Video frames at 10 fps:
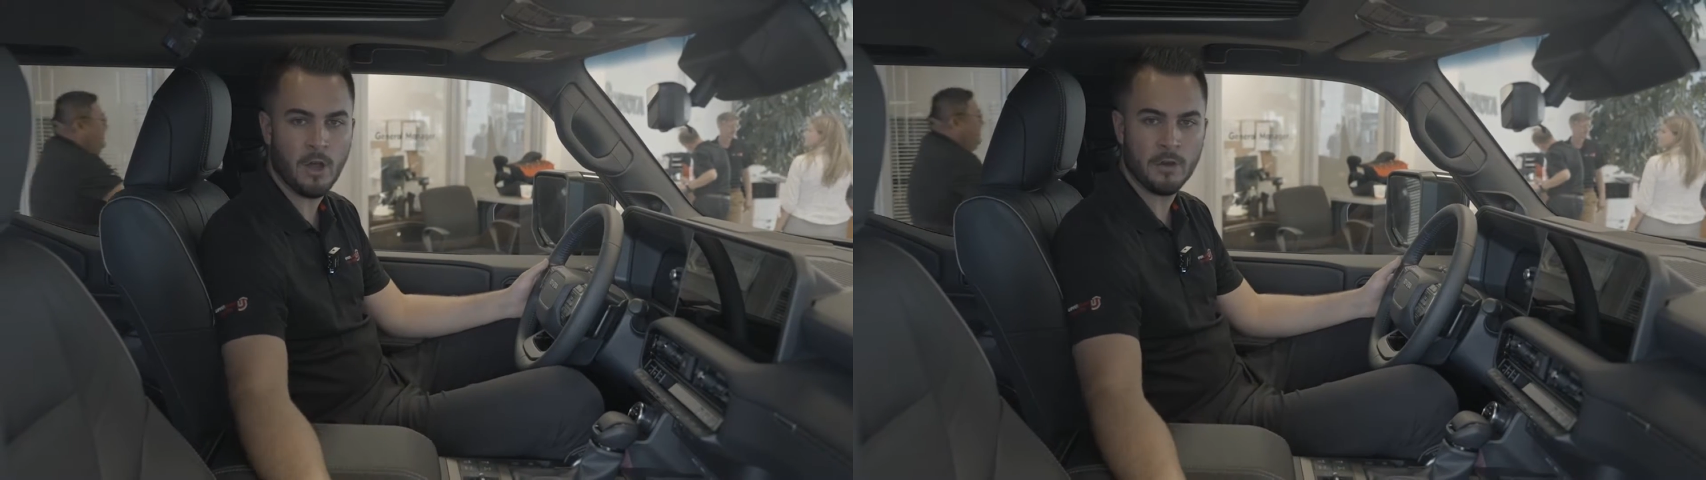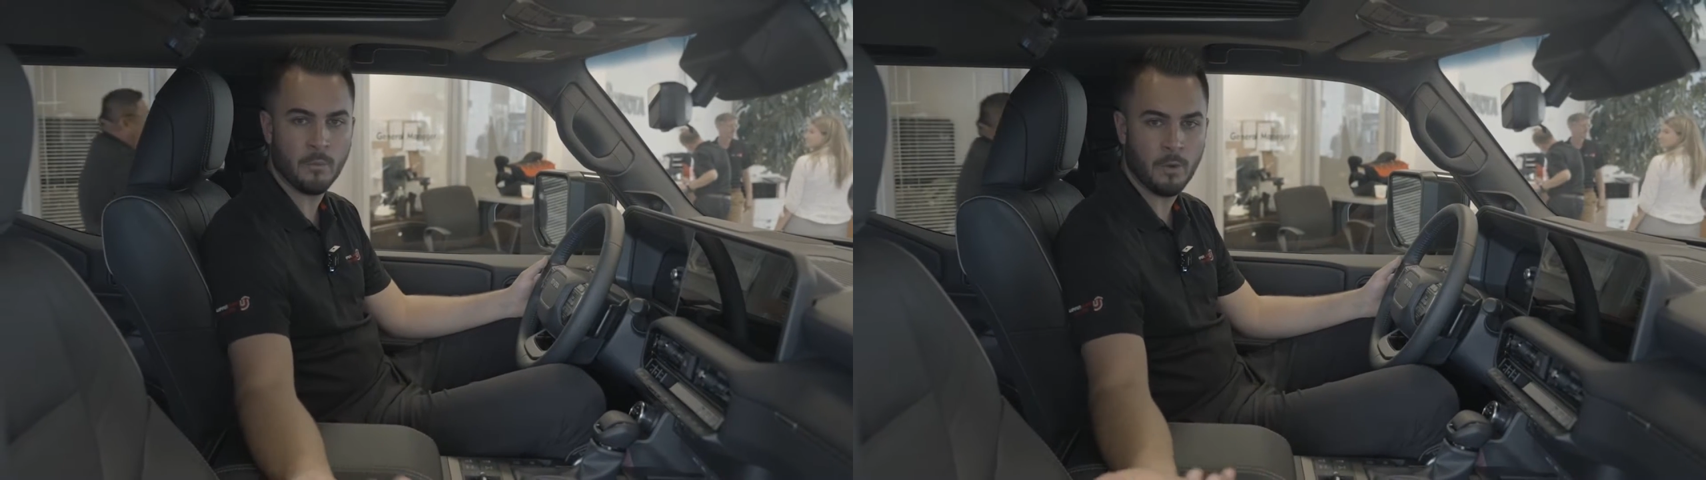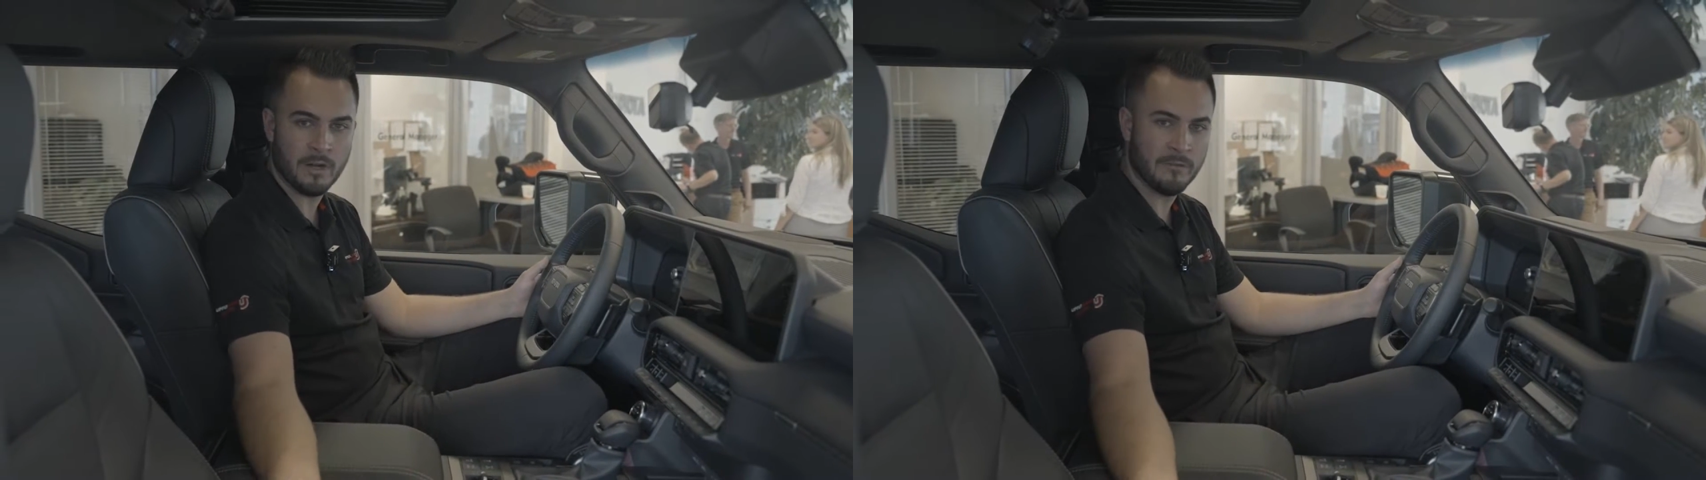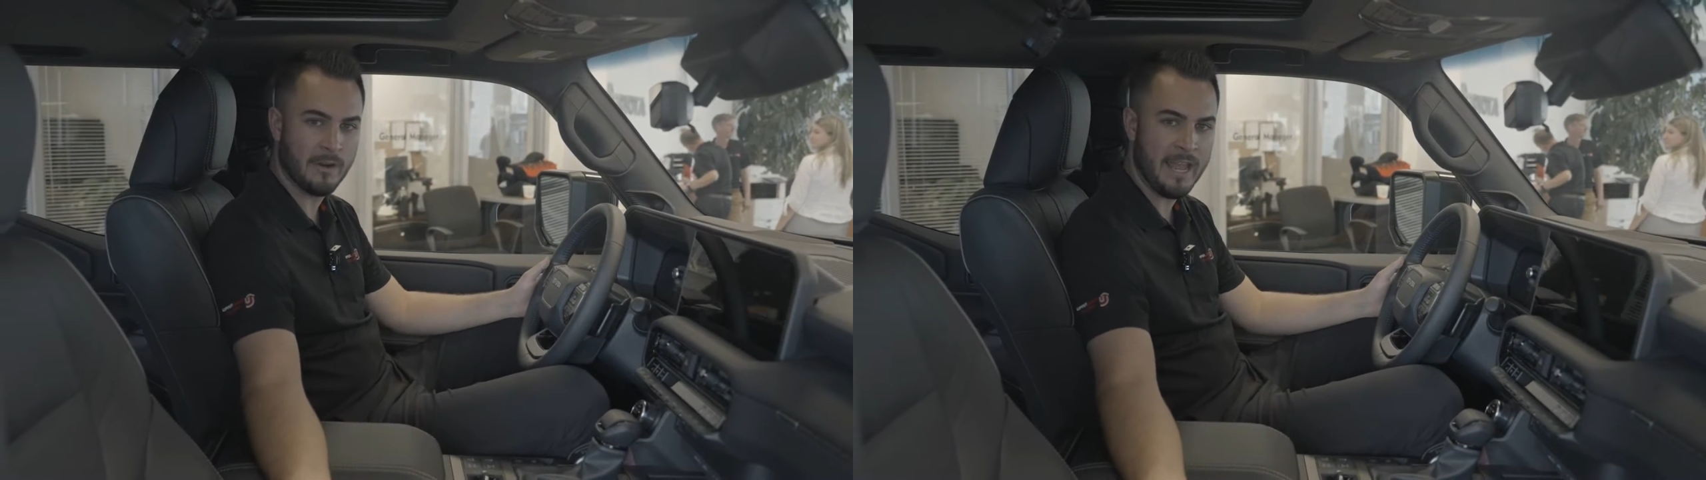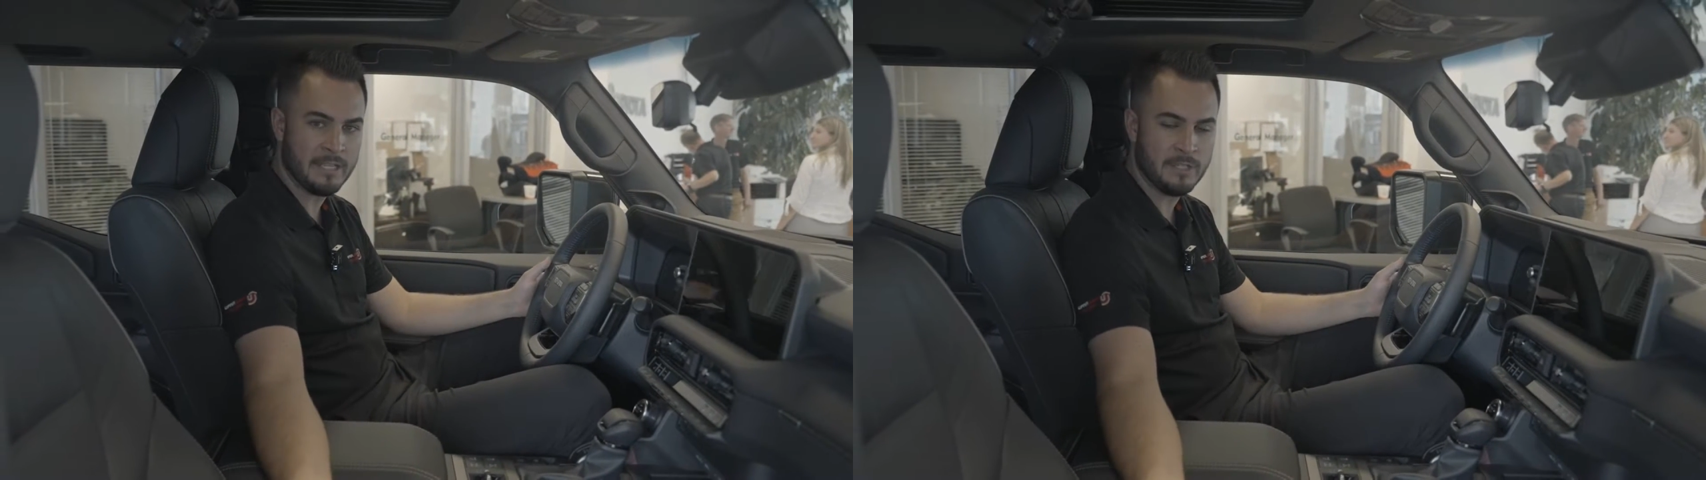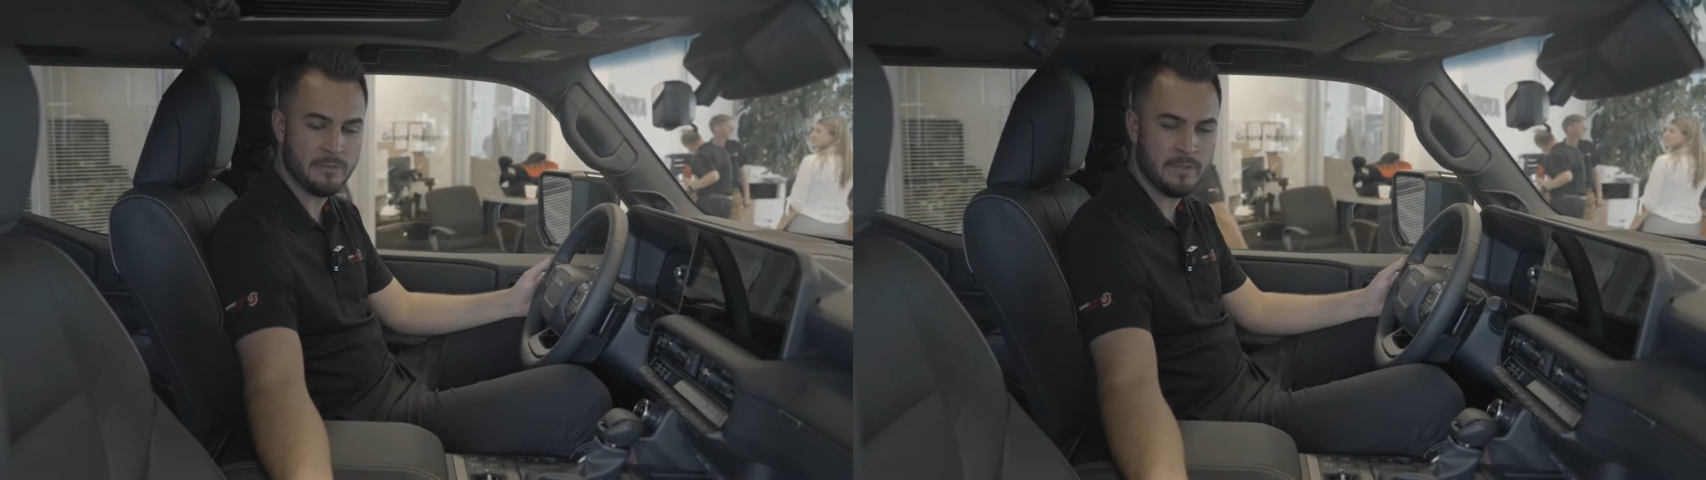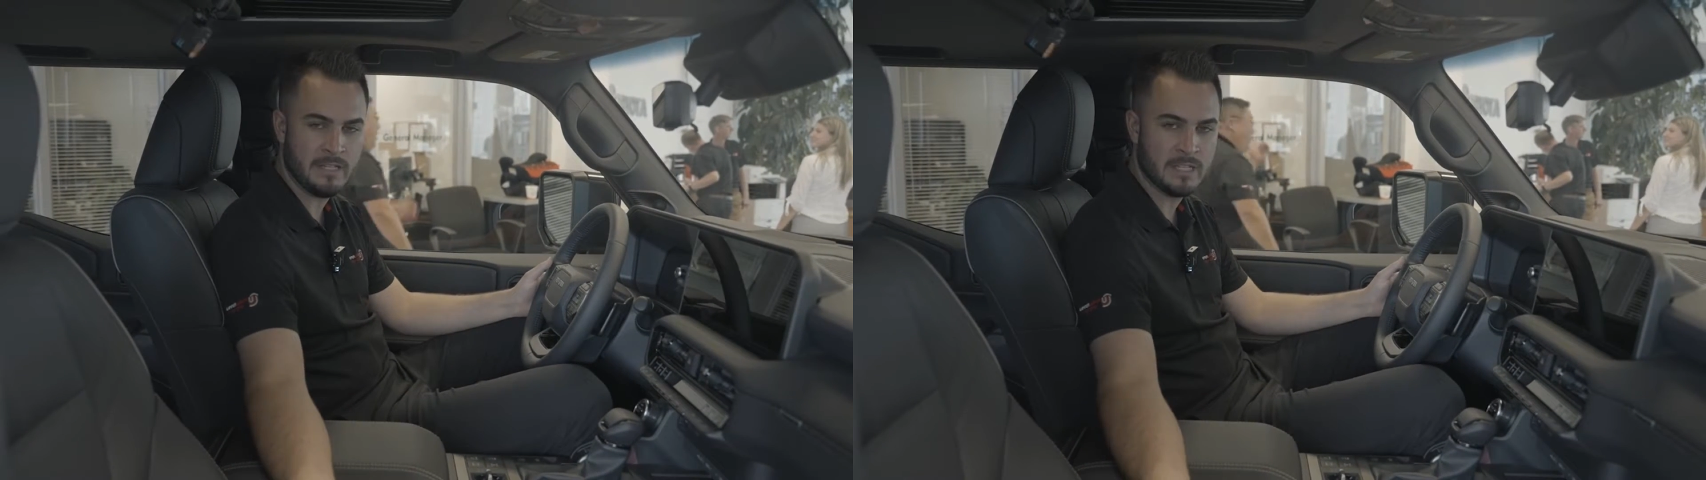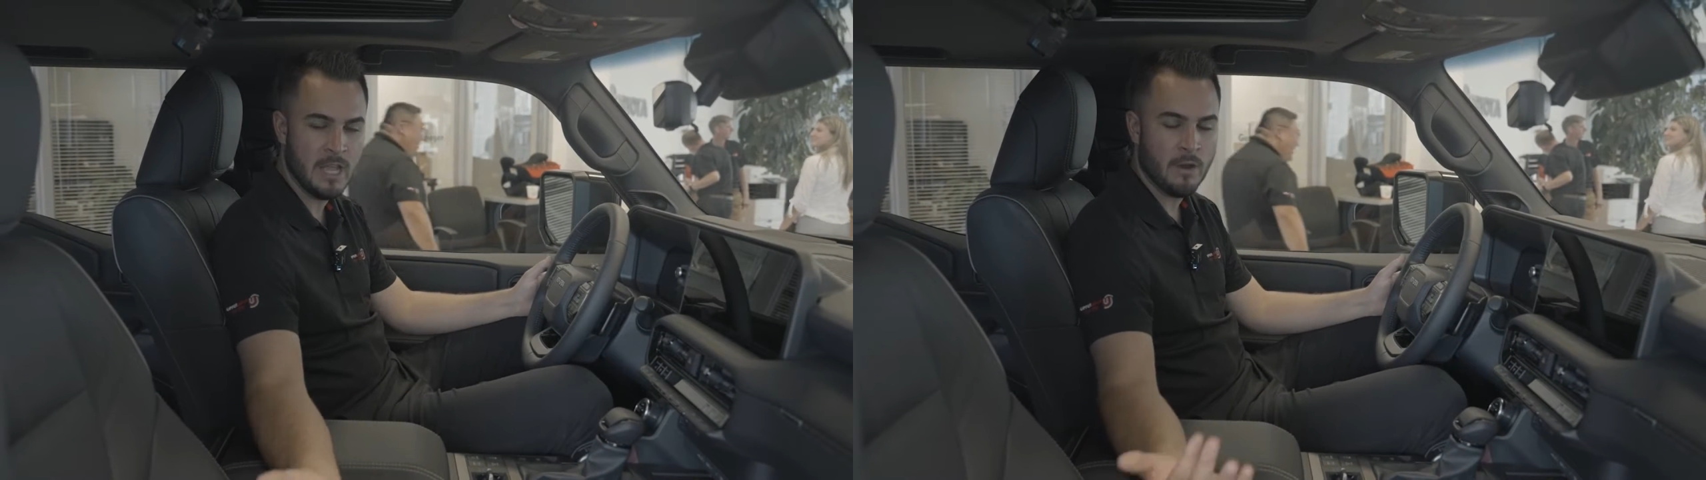on one of our
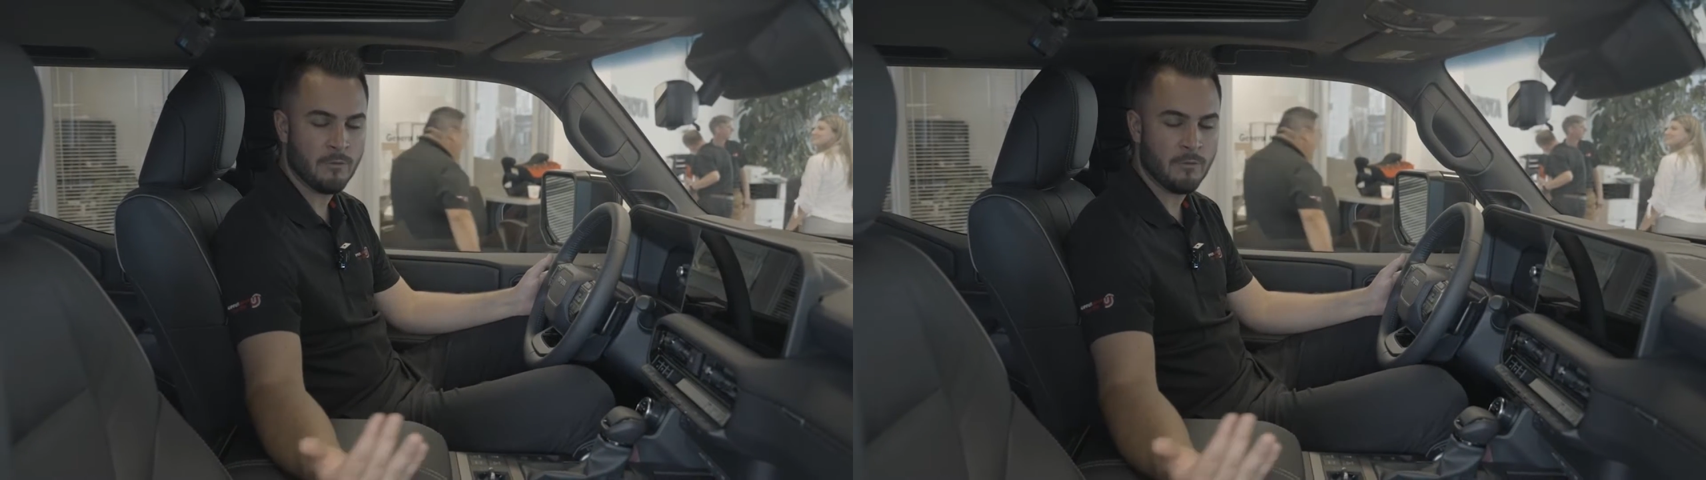SUVs